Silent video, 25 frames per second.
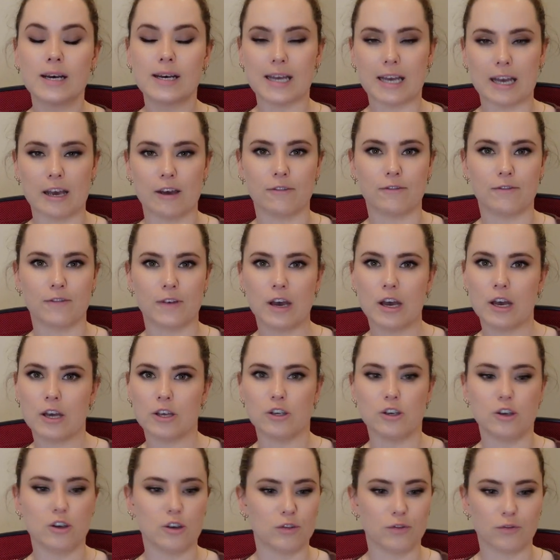if
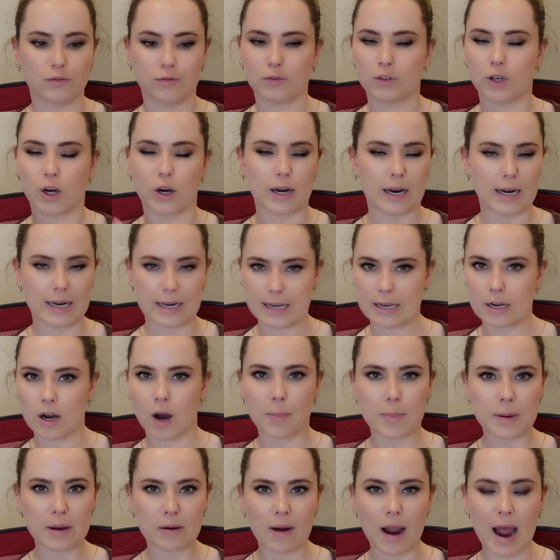you've got any
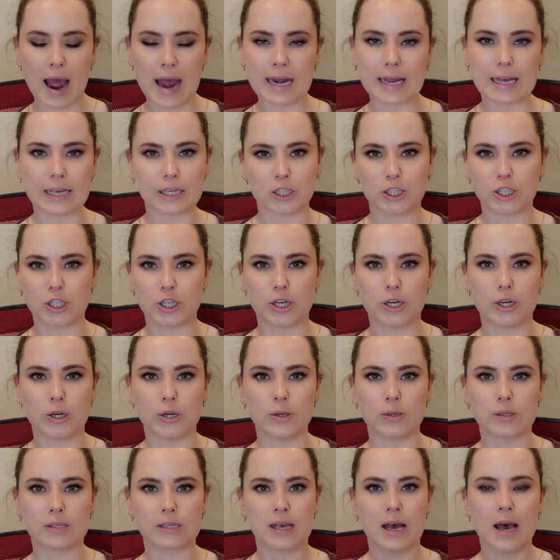copyright
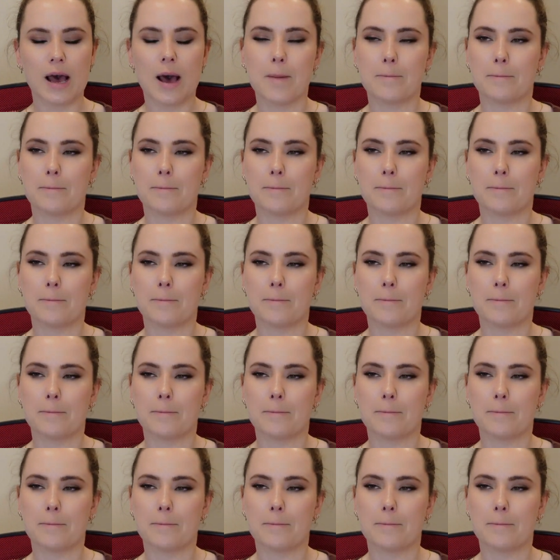issues.